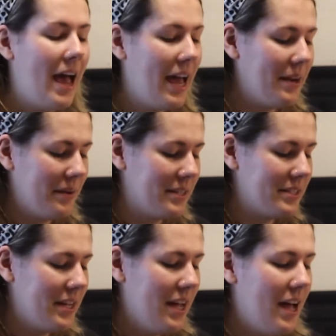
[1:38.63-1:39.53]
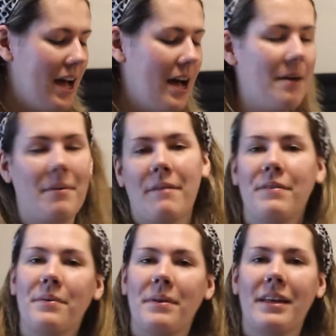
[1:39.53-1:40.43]
Anyways, if
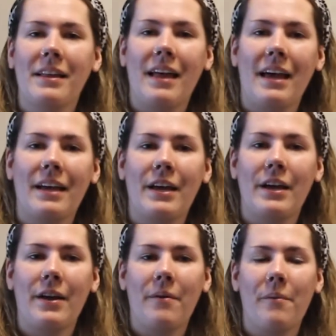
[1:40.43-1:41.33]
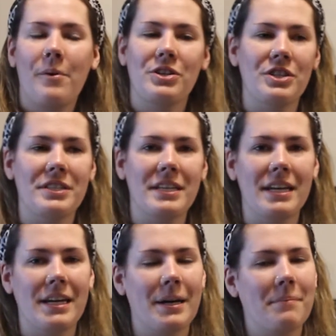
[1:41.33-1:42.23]
you really like what you see
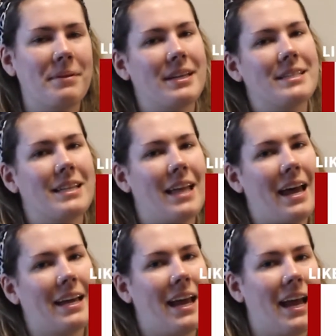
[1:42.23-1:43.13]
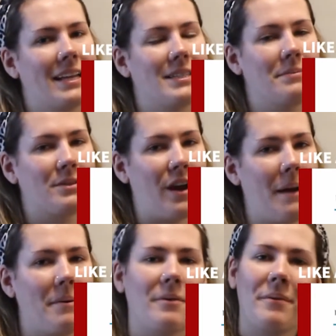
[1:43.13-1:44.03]
here, please like and
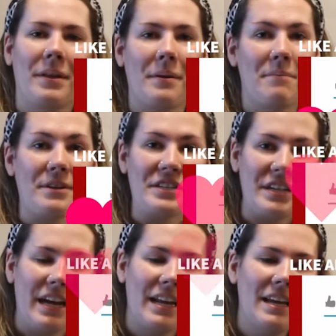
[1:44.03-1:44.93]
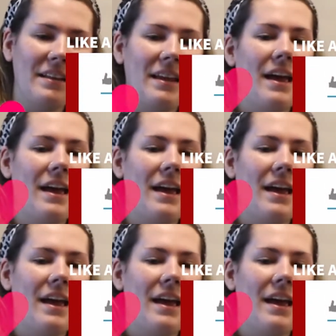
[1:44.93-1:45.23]
subscribe. I'd really appreciate it.